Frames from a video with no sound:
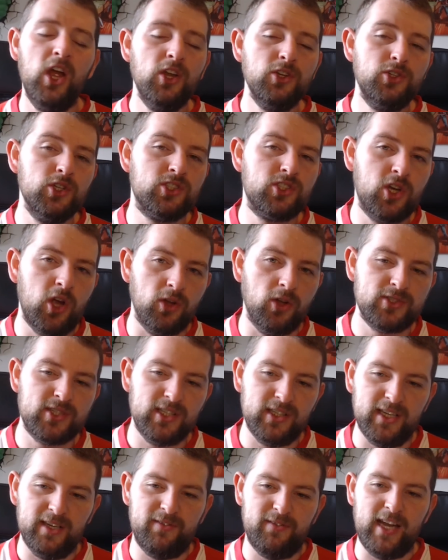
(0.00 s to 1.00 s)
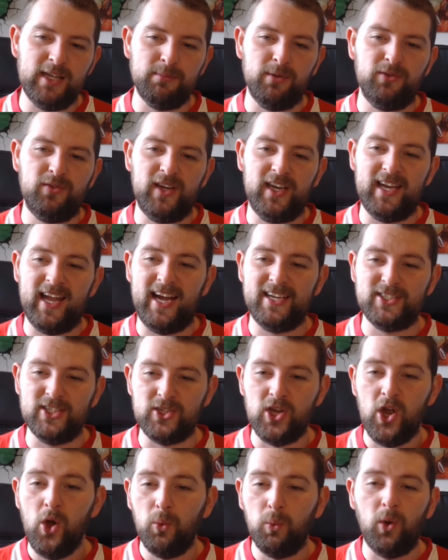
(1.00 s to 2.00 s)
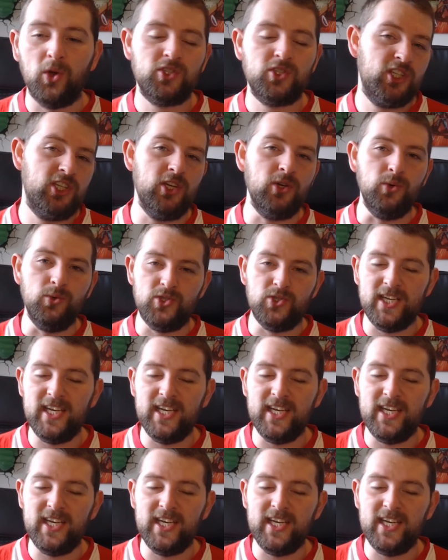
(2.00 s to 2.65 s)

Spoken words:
just constantly available for United was huge.